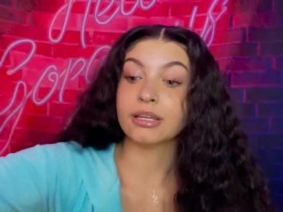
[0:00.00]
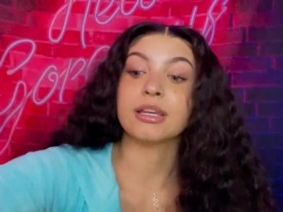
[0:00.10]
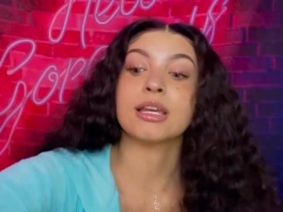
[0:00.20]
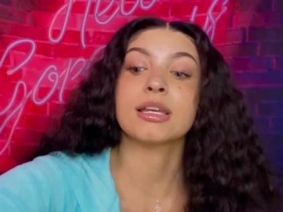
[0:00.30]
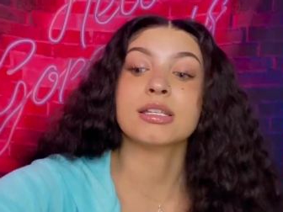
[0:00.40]

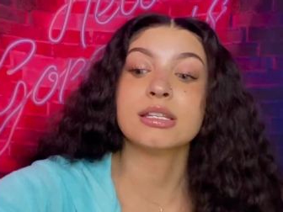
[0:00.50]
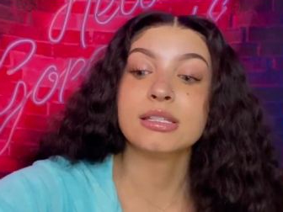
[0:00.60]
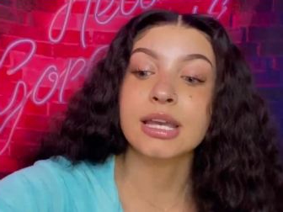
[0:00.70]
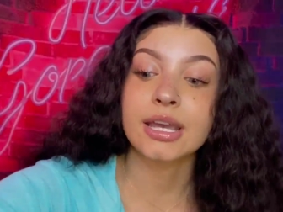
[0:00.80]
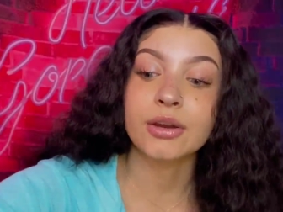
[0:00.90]
it's just
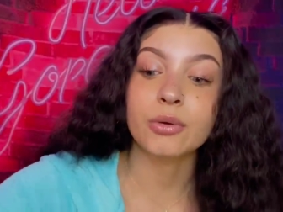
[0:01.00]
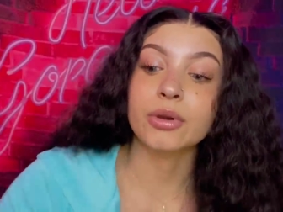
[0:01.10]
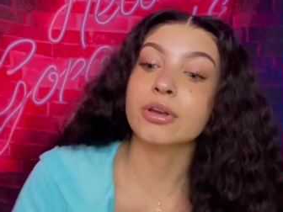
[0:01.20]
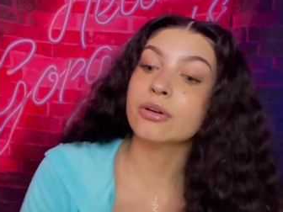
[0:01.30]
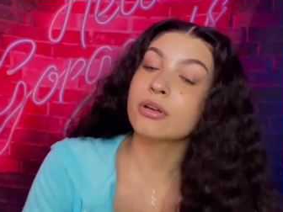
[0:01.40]
the hair
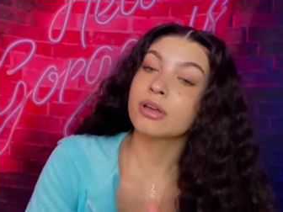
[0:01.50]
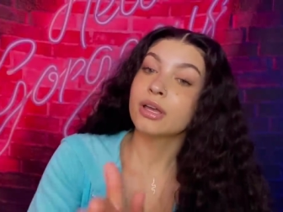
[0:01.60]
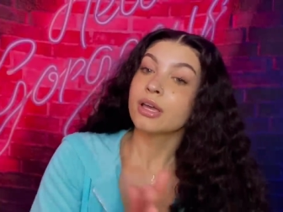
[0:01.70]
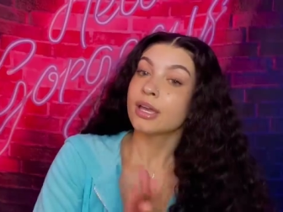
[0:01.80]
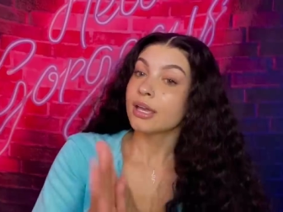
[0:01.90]
oil.
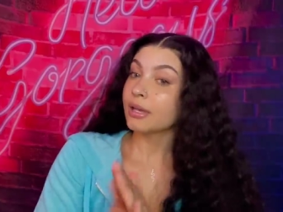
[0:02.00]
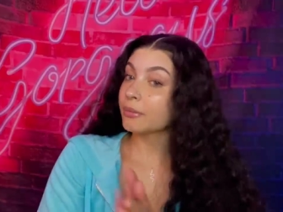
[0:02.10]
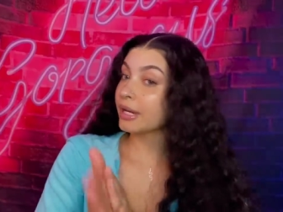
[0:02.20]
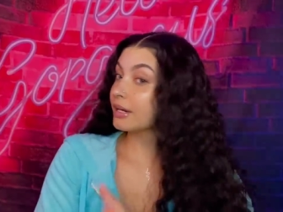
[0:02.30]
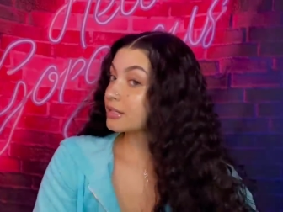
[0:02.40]
And
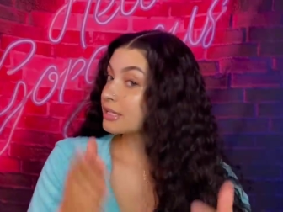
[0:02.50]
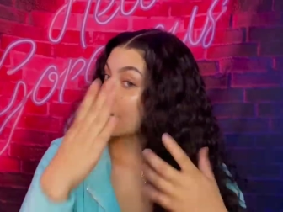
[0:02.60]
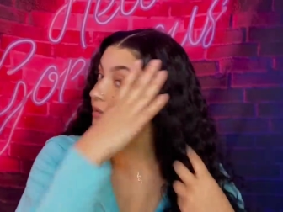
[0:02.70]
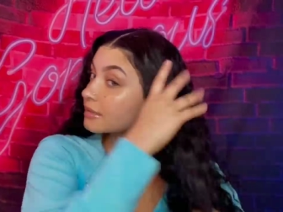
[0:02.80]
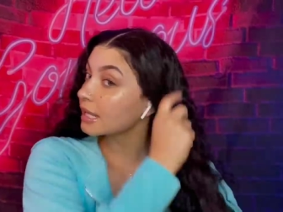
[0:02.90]
with
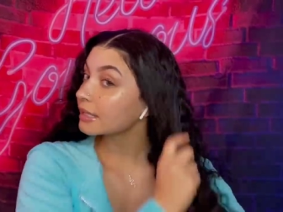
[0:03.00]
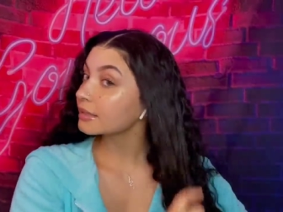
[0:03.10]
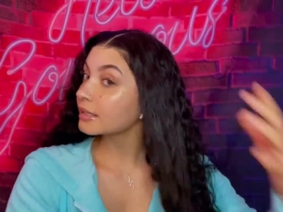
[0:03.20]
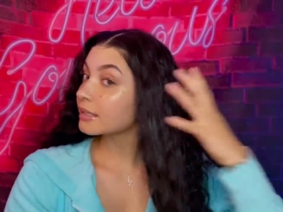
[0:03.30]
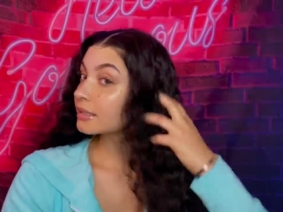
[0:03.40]
hairstyles like
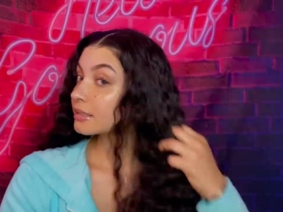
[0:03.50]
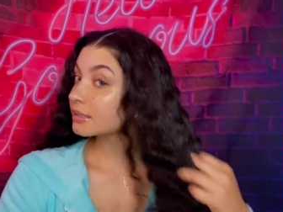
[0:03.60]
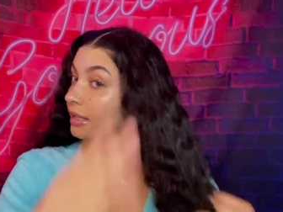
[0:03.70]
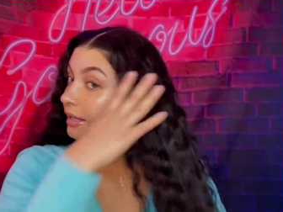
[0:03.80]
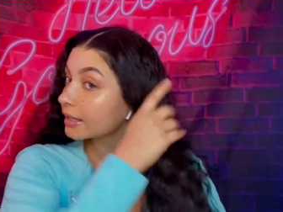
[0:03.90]
this,
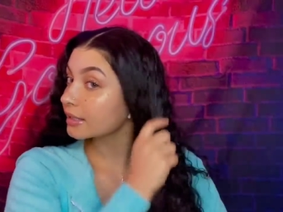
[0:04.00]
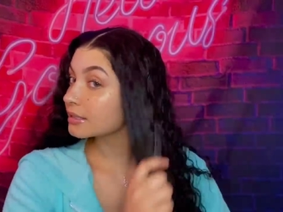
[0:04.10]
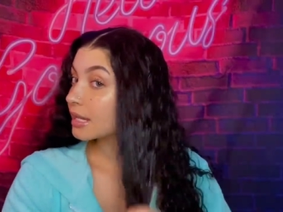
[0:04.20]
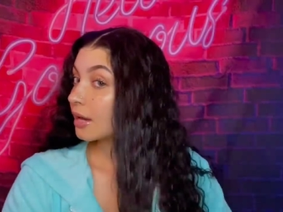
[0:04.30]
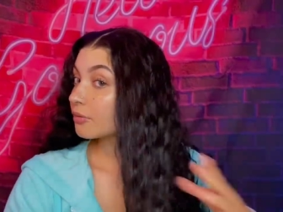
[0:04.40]
like
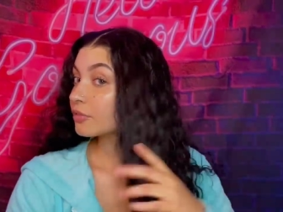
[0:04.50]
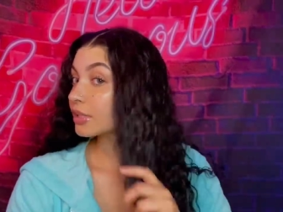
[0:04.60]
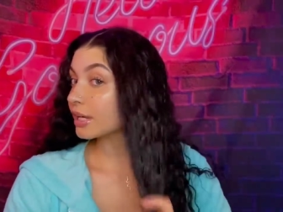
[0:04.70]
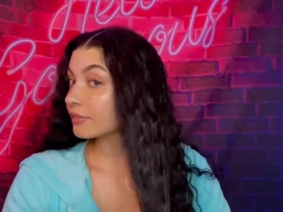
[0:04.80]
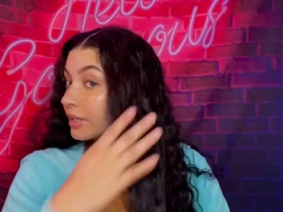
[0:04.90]
it's helpful
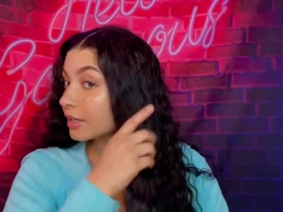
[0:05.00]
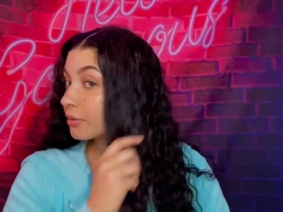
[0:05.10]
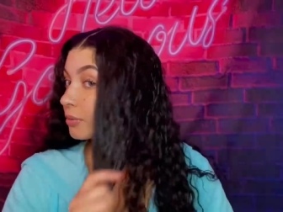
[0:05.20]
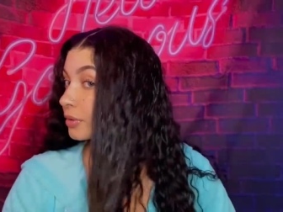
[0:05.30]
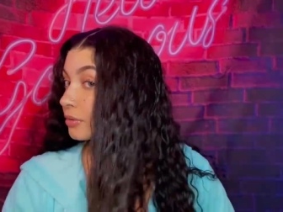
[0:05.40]
to have a hair
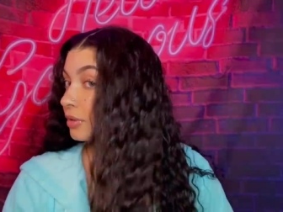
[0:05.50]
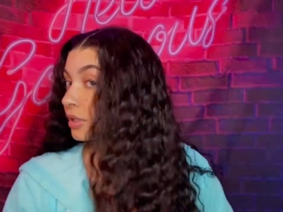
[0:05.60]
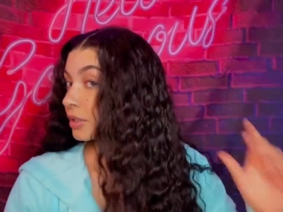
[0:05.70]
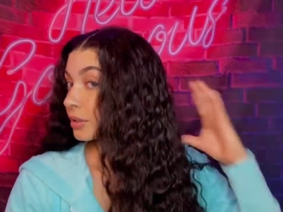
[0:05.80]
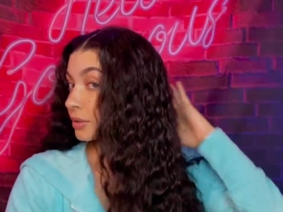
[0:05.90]

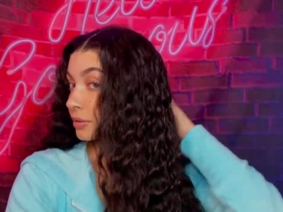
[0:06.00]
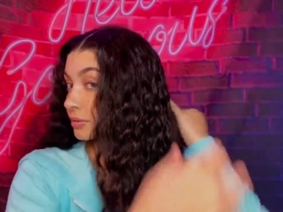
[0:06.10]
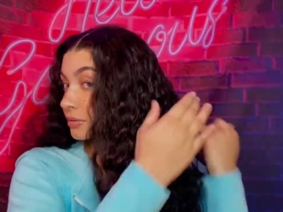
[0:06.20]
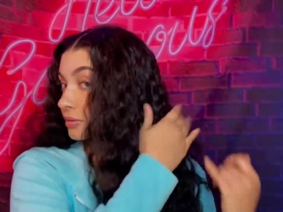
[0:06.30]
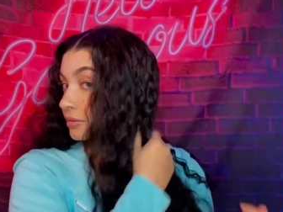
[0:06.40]

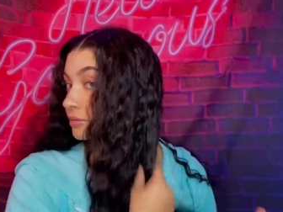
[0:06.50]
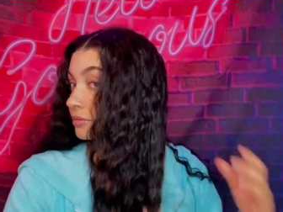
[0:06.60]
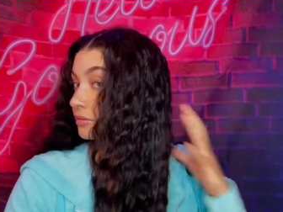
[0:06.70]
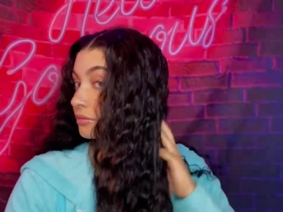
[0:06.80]
oil.